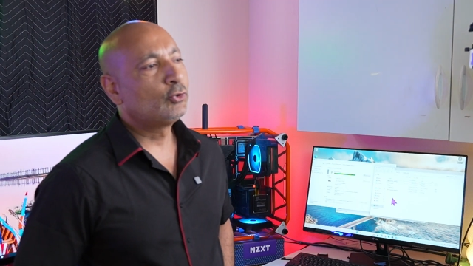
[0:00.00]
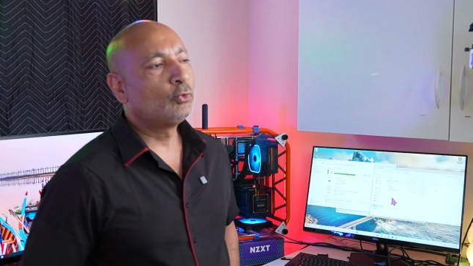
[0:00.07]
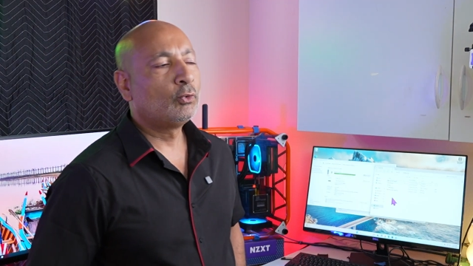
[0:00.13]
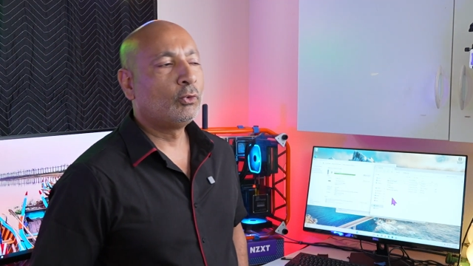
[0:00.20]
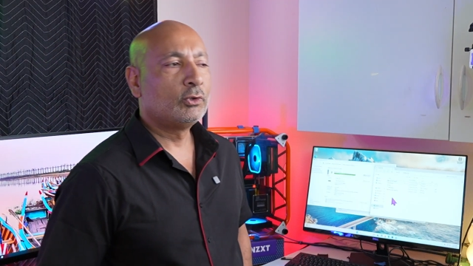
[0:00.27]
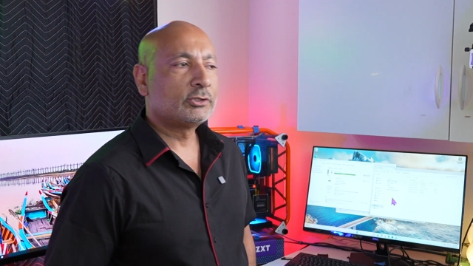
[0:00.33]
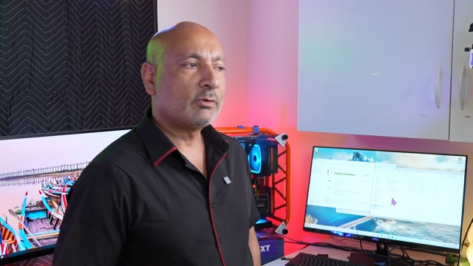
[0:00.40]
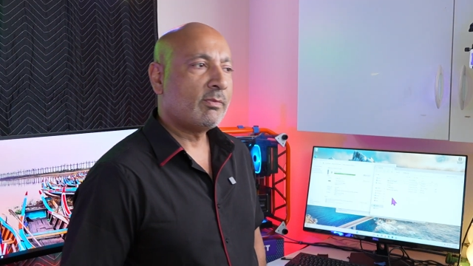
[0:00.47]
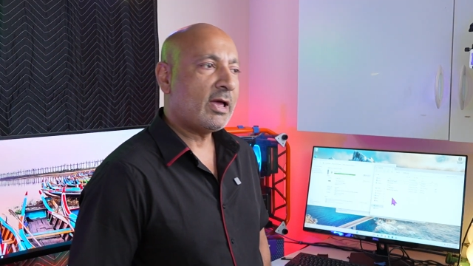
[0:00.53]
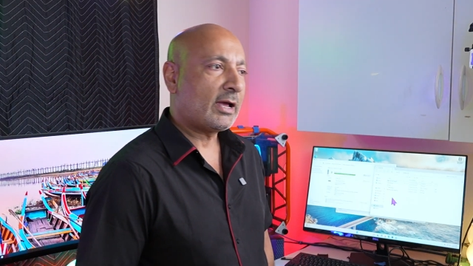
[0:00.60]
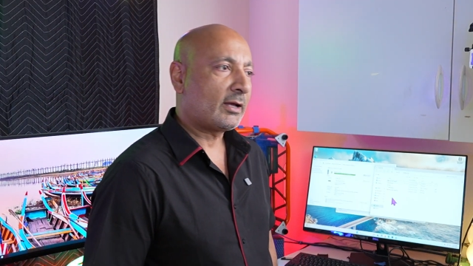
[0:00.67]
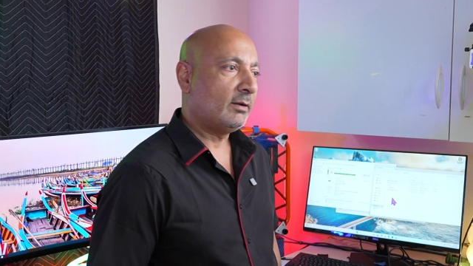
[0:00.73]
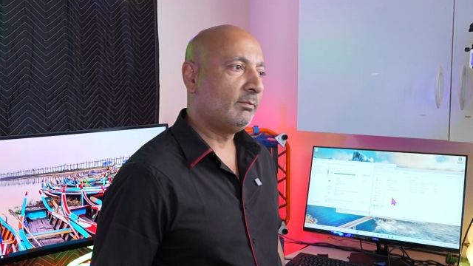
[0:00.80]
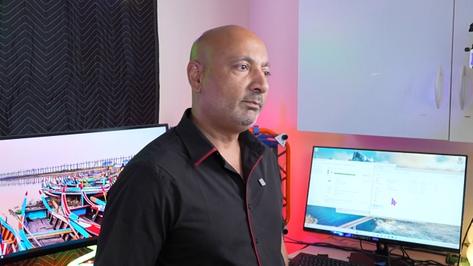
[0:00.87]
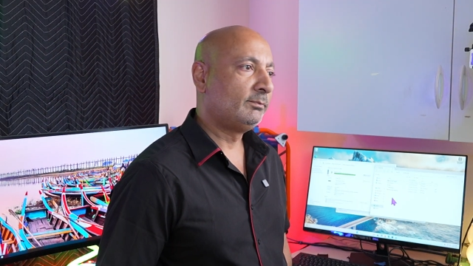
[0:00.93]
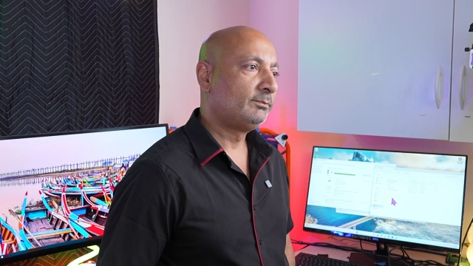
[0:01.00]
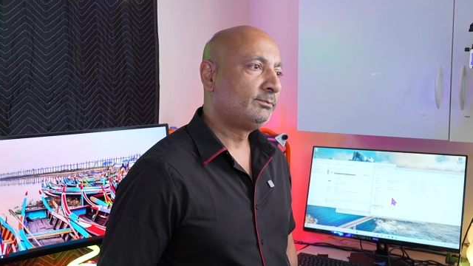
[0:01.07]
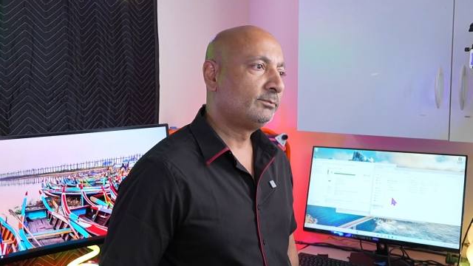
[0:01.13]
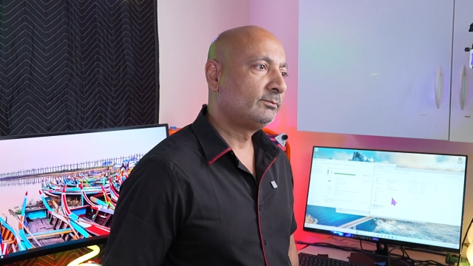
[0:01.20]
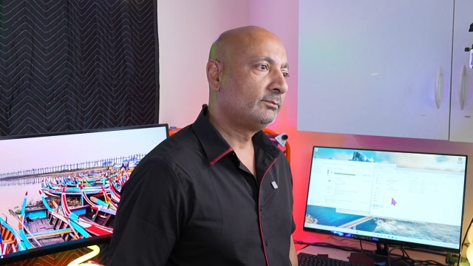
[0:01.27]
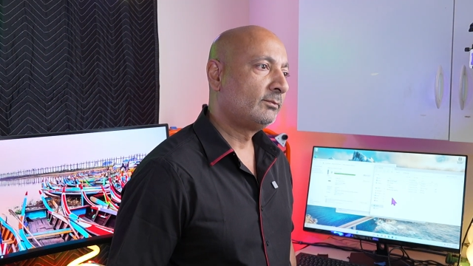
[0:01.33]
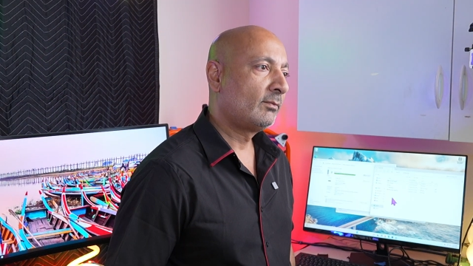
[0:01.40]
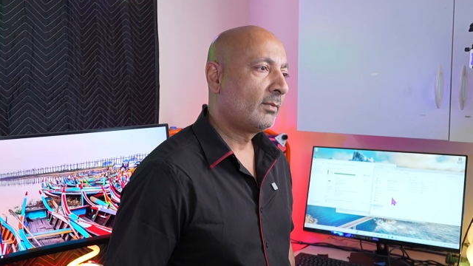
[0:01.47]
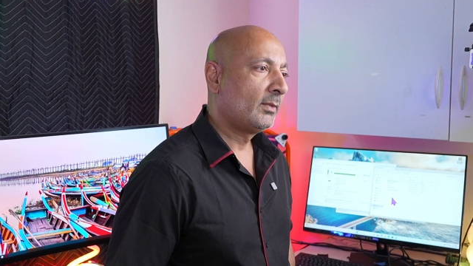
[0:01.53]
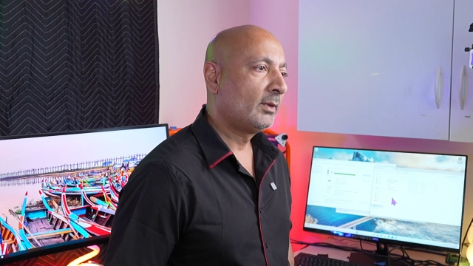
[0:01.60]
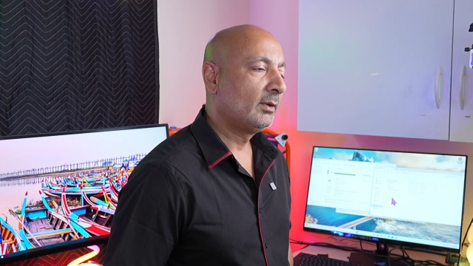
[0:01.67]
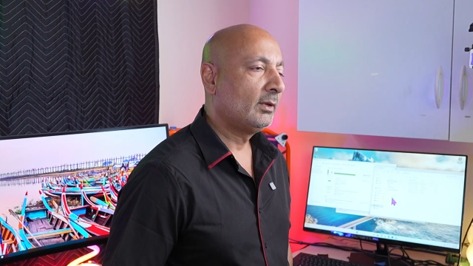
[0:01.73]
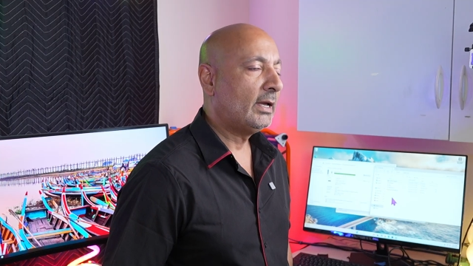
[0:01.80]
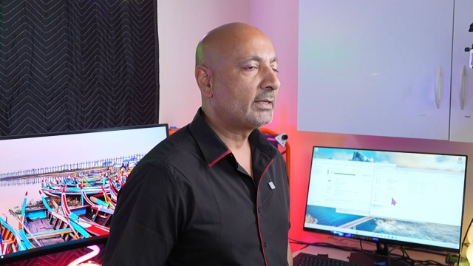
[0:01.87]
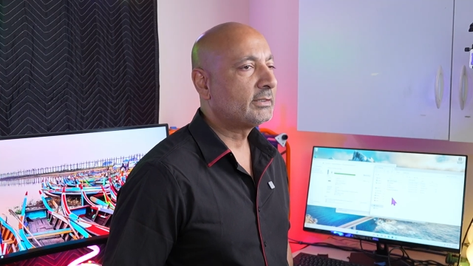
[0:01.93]
2 rules of backup.
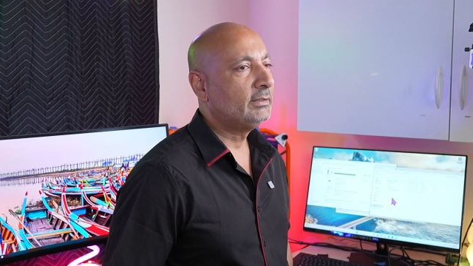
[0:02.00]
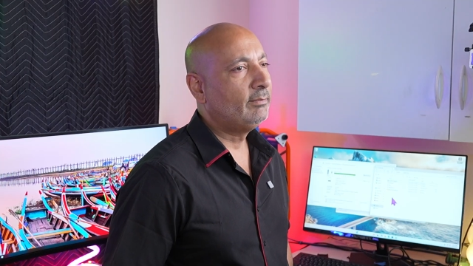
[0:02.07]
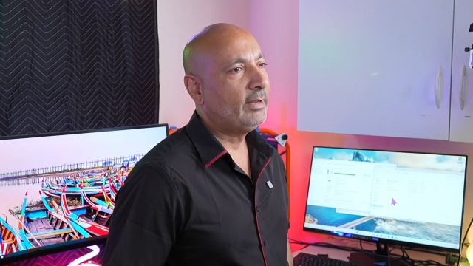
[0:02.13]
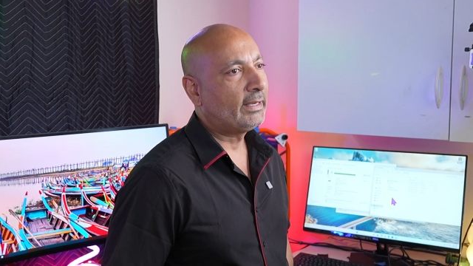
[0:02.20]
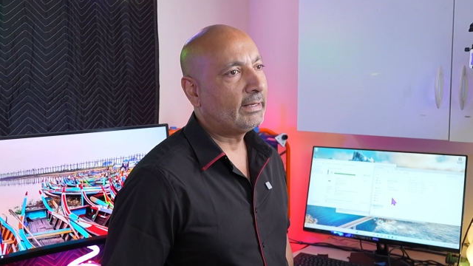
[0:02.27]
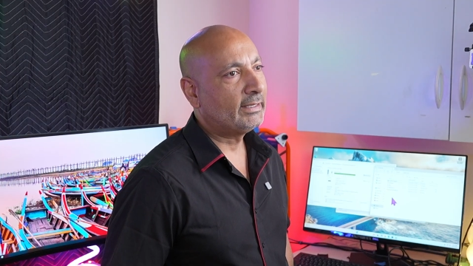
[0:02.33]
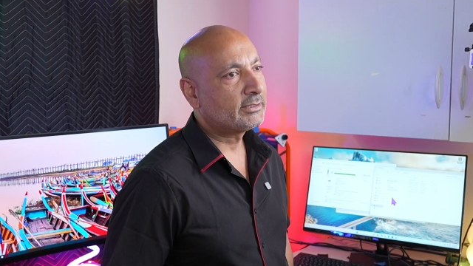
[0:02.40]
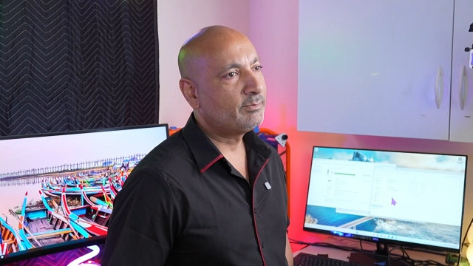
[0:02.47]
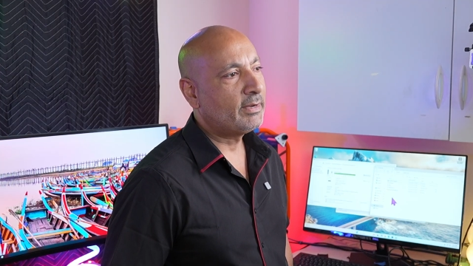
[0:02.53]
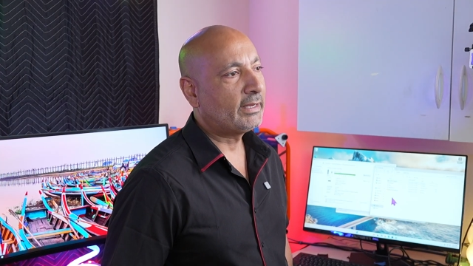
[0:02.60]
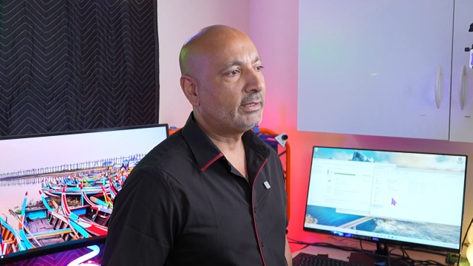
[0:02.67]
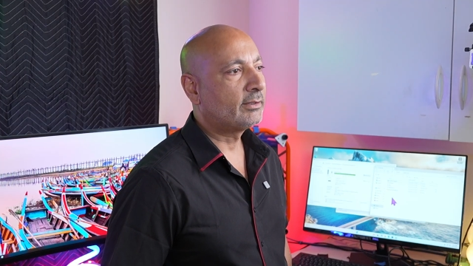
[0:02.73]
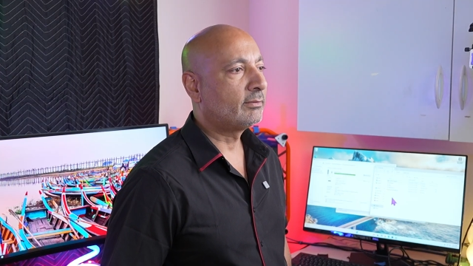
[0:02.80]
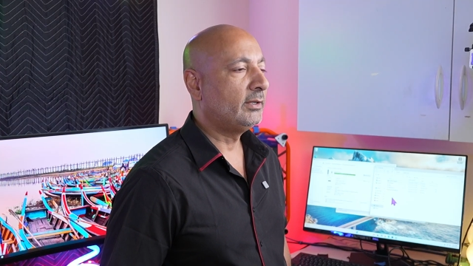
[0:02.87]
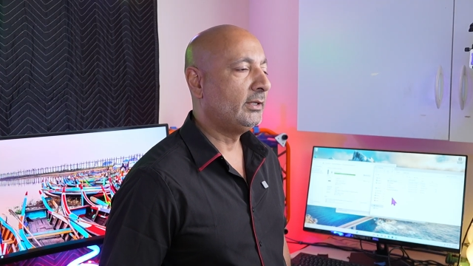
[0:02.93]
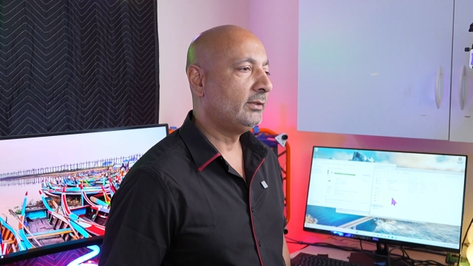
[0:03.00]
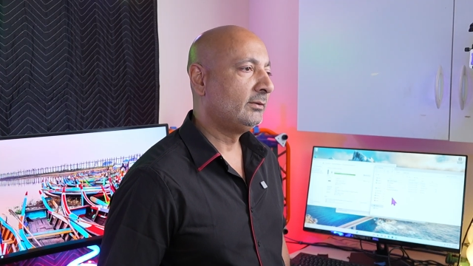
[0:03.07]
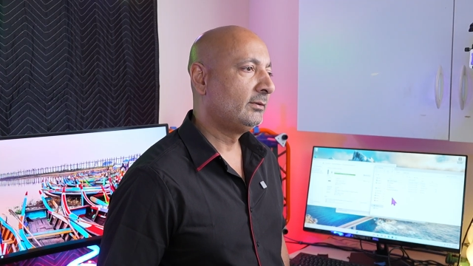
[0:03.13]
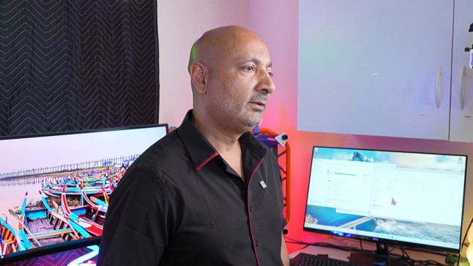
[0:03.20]
Actually, let's make it 3.